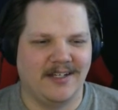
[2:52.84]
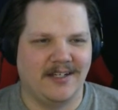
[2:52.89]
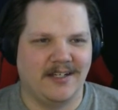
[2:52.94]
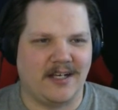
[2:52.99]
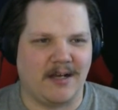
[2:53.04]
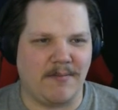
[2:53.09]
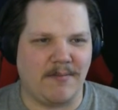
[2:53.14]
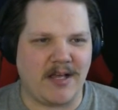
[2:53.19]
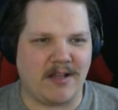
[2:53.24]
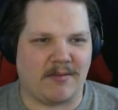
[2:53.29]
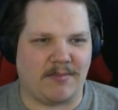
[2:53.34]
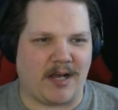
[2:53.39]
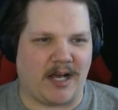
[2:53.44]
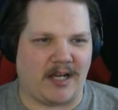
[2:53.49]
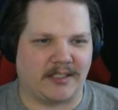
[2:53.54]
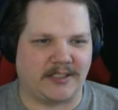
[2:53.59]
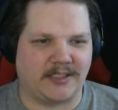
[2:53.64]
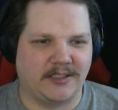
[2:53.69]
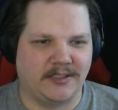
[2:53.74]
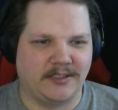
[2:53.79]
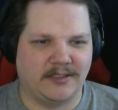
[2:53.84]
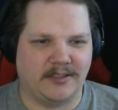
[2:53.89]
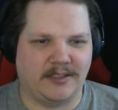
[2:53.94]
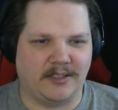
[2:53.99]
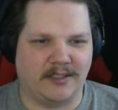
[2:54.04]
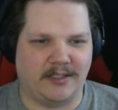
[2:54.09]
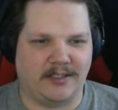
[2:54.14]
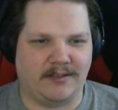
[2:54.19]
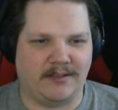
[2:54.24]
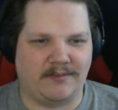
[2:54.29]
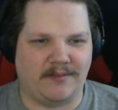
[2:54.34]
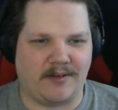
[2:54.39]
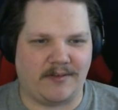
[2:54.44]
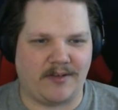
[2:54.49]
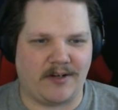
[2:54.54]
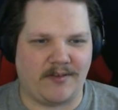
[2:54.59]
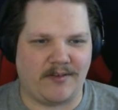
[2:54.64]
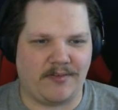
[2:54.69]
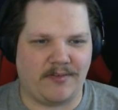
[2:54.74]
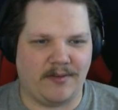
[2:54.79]
A mailbox. Uh, I'm
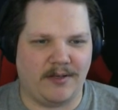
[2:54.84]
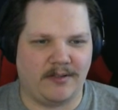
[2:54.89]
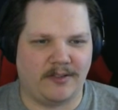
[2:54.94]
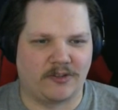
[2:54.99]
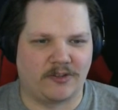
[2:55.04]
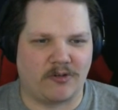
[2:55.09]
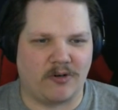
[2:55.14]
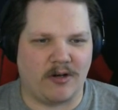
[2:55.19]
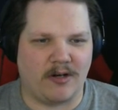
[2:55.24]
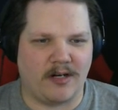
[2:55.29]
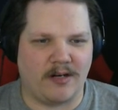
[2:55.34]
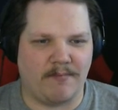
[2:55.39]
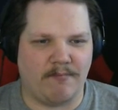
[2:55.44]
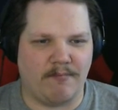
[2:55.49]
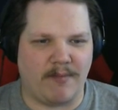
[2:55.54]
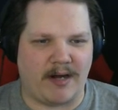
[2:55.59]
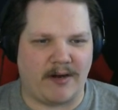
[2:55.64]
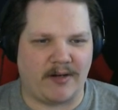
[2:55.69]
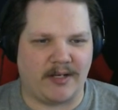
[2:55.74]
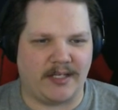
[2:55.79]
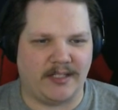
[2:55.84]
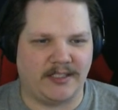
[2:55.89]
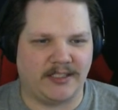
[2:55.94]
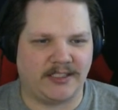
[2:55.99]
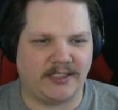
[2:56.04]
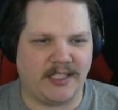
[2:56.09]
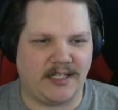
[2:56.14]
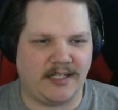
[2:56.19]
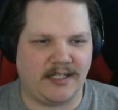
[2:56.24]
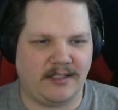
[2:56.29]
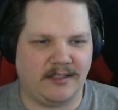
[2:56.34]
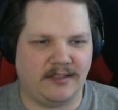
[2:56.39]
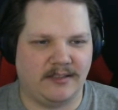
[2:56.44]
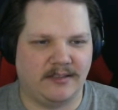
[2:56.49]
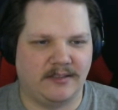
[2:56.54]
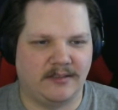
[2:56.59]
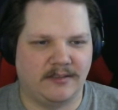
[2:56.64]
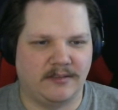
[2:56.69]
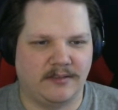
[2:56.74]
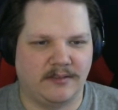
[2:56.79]
gonna draw an American style. I see
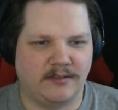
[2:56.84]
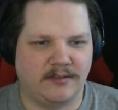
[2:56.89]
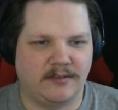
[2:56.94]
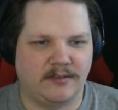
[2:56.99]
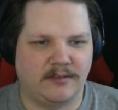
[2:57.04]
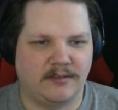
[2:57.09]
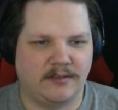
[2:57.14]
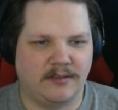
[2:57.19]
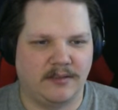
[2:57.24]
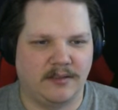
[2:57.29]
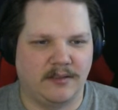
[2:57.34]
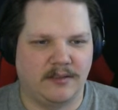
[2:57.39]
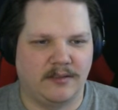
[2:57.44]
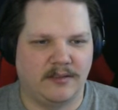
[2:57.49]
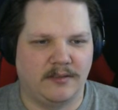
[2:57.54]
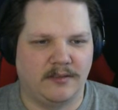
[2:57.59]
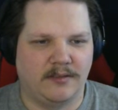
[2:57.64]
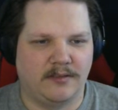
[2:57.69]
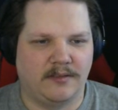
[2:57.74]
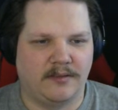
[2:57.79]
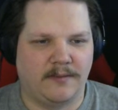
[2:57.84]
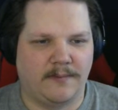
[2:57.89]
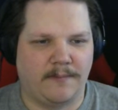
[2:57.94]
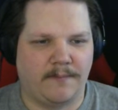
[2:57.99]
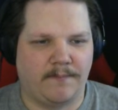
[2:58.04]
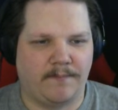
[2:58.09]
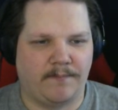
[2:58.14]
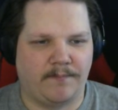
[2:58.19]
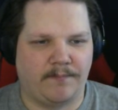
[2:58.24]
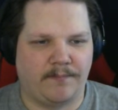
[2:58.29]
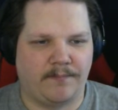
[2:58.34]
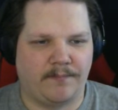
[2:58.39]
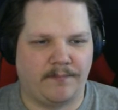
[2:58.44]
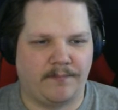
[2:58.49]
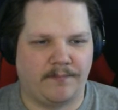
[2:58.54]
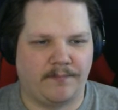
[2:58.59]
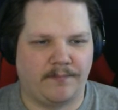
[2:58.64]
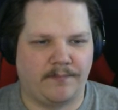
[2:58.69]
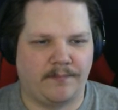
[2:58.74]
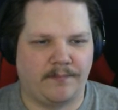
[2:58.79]
leg. Or pencil.
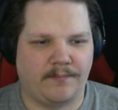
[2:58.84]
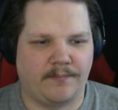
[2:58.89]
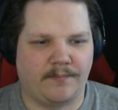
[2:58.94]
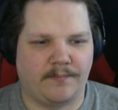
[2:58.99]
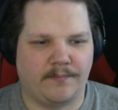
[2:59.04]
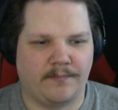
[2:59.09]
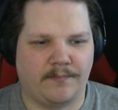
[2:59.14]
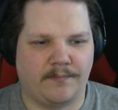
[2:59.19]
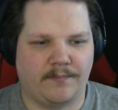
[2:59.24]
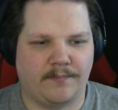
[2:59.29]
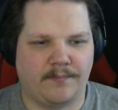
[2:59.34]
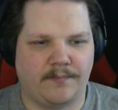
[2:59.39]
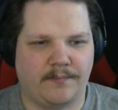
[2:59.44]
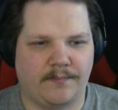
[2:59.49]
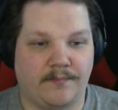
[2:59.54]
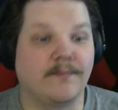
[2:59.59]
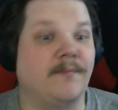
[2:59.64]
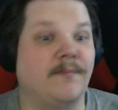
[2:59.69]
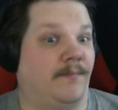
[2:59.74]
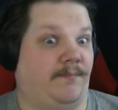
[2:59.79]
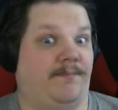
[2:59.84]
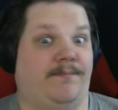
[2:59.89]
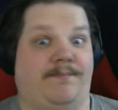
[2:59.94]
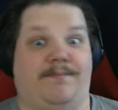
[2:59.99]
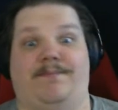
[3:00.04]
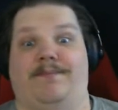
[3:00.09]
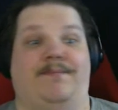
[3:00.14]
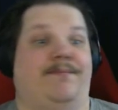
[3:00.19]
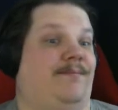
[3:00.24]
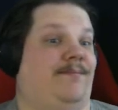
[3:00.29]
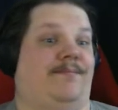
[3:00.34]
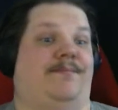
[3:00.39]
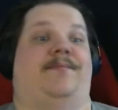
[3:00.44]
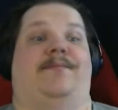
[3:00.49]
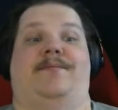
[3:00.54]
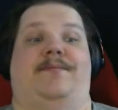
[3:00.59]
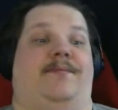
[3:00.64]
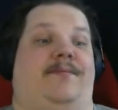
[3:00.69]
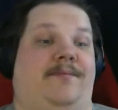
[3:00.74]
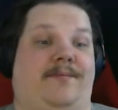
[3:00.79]
Oh, I know. It's
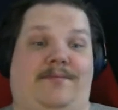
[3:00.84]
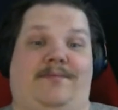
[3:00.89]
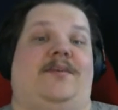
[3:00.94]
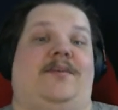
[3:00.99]
mailbox.